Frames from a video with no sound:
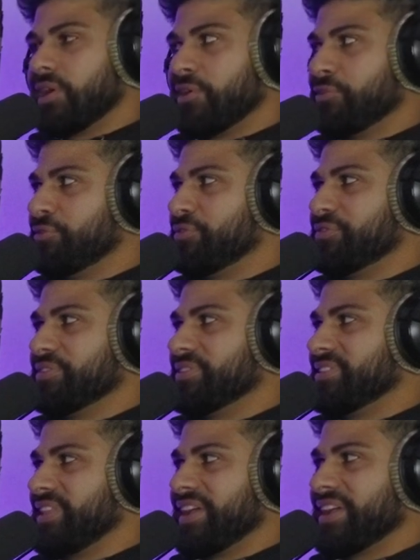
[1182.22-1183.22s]
love,
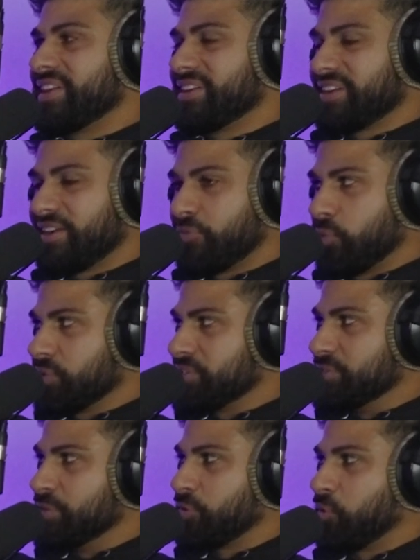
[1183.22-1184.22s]
like I've worked
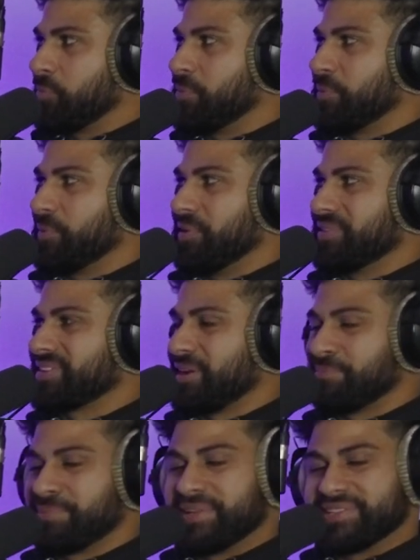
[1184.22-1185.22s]
in the corporate world,
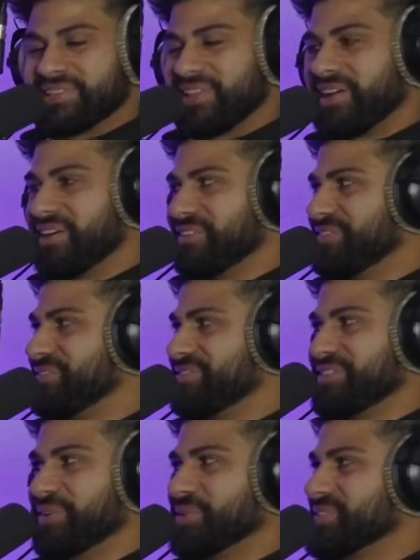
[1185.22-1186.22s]
companies love
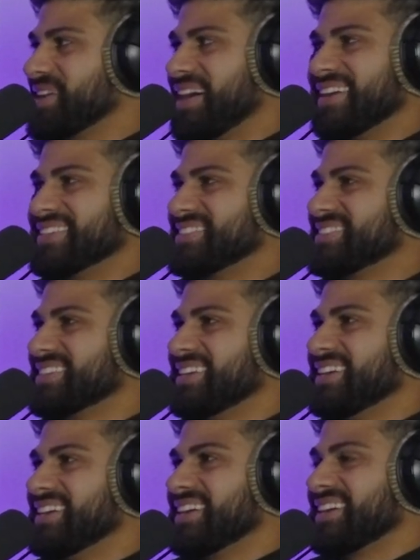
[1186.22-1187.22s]
those guys
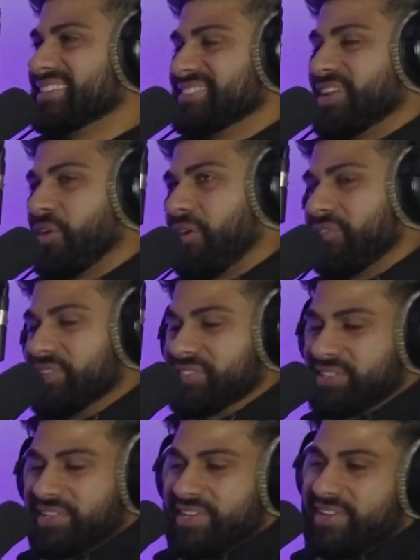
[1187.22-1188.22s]
because they
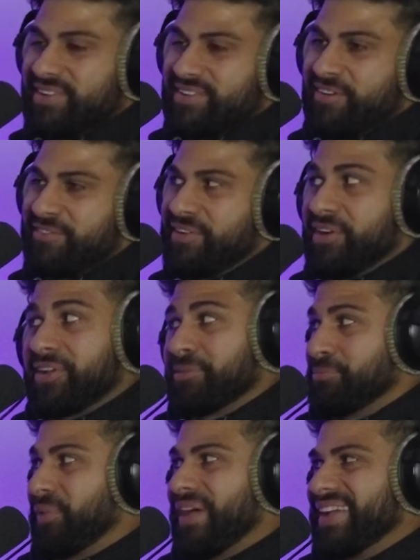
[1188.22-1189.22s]
obviously are very
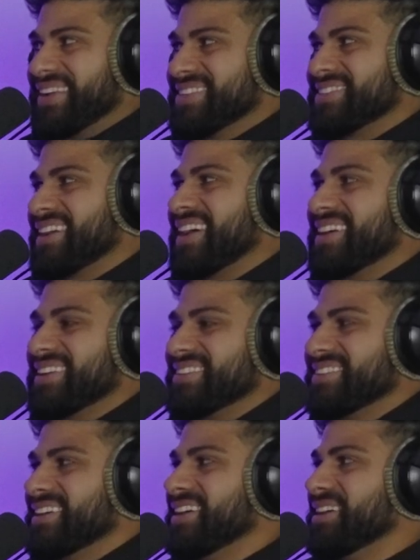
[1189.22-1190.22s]
compliant
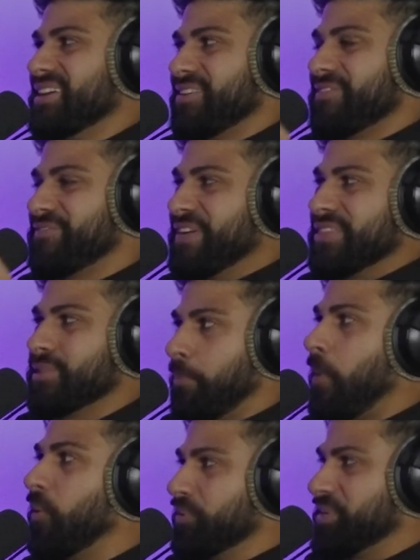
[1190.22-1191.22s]
and fit the
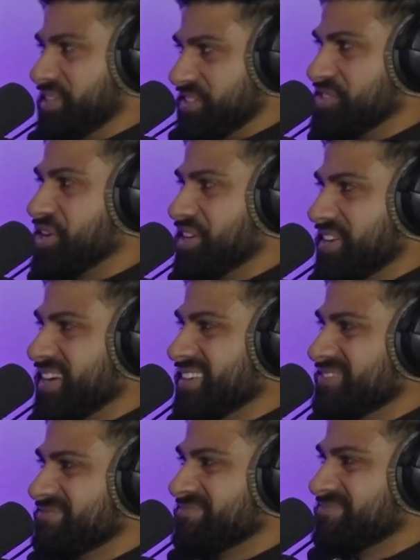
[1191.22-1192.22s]
politics agenda.
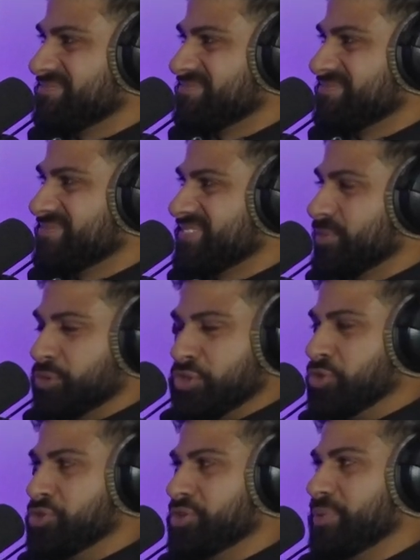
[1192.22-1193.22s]

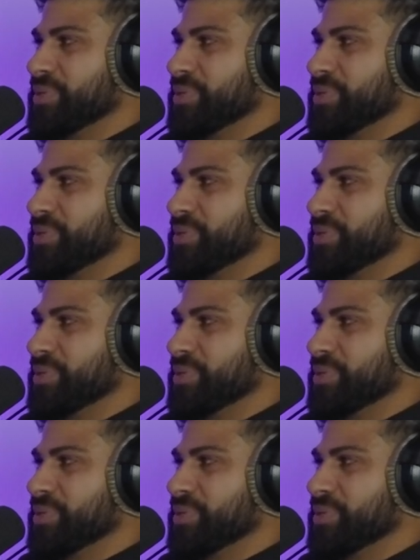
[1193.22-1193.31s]
which usually